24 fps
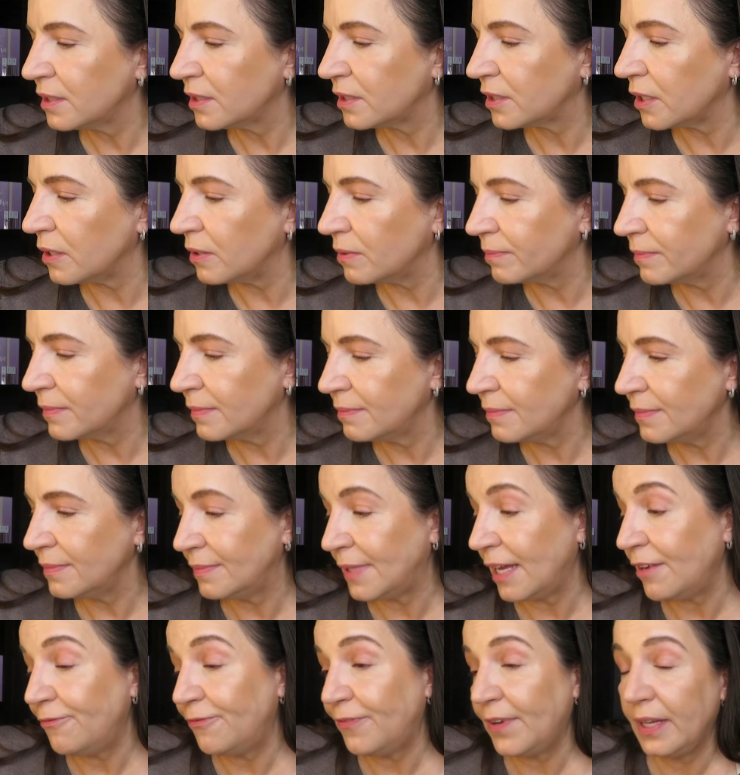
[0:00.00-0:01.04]
So
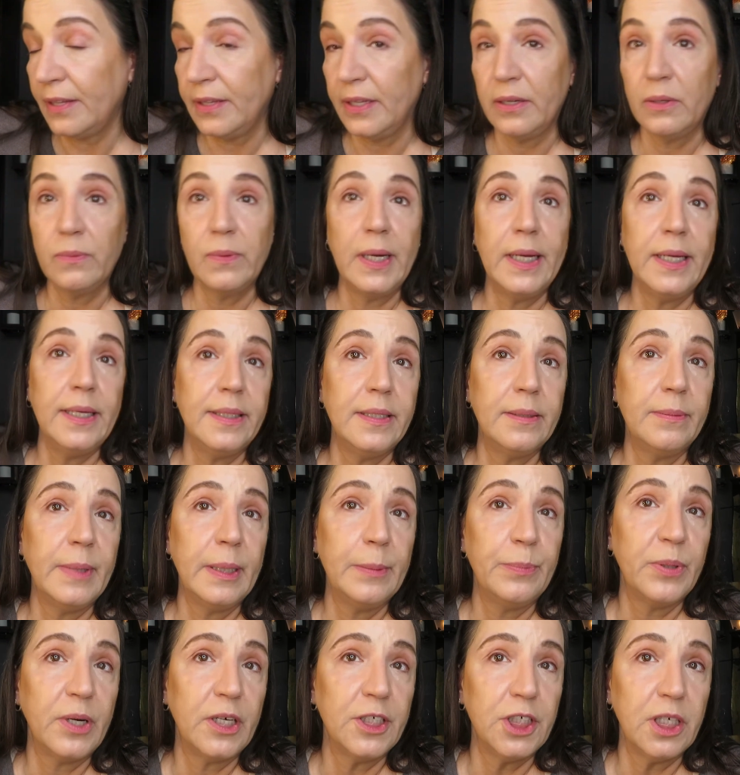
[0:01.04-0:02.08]
they found their way into my
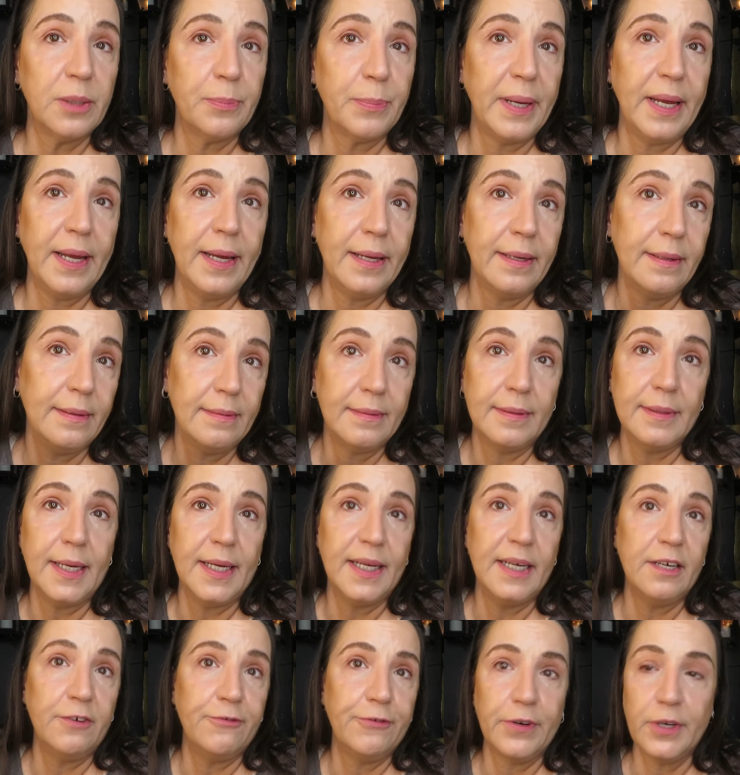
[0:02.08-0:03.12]
project pan
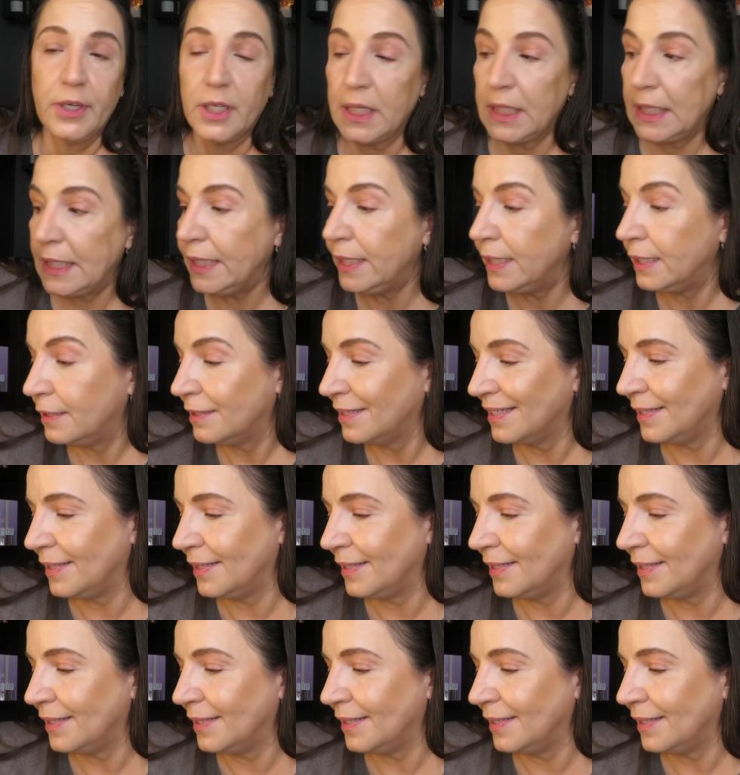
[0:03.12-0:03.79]
inadvertently.